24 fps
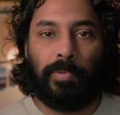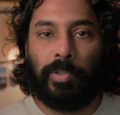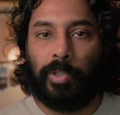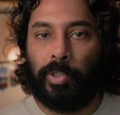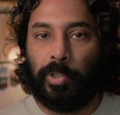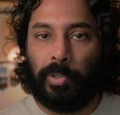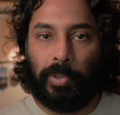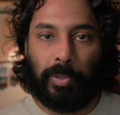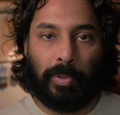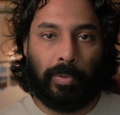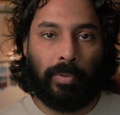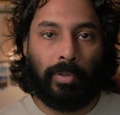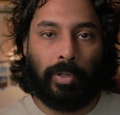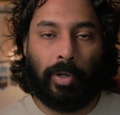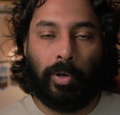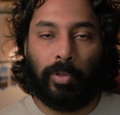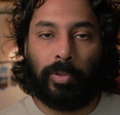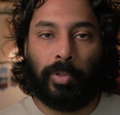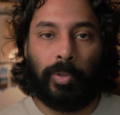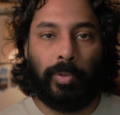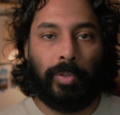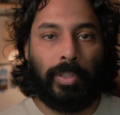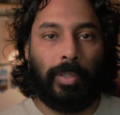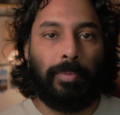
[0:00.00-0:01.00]
to go
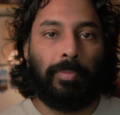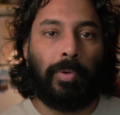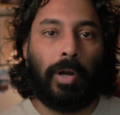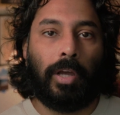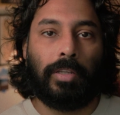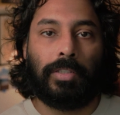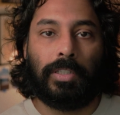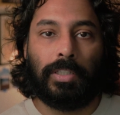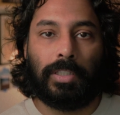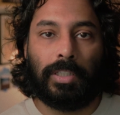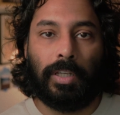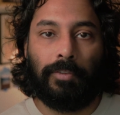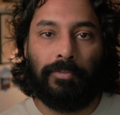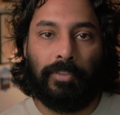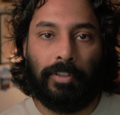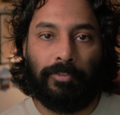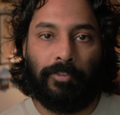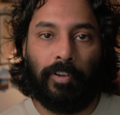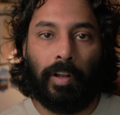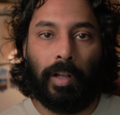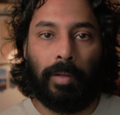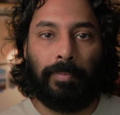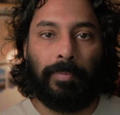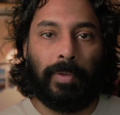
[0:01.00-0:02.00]
through the process of
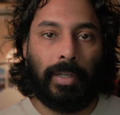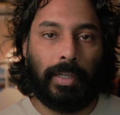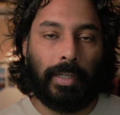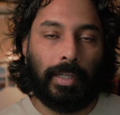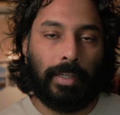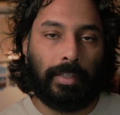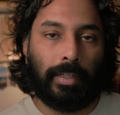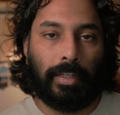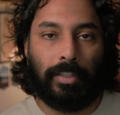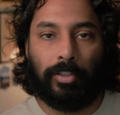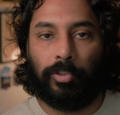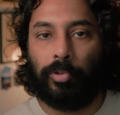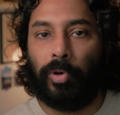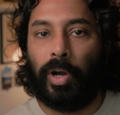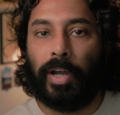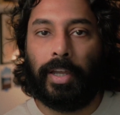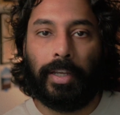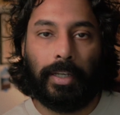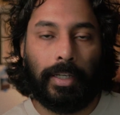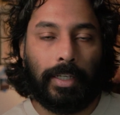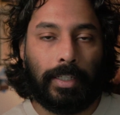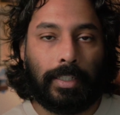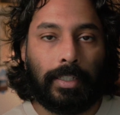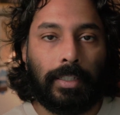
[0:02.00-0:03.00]
developing it and
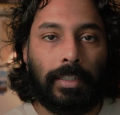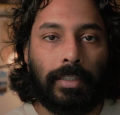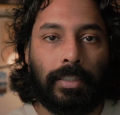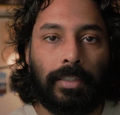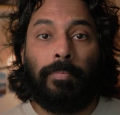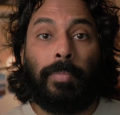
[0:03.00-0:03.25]
drying it.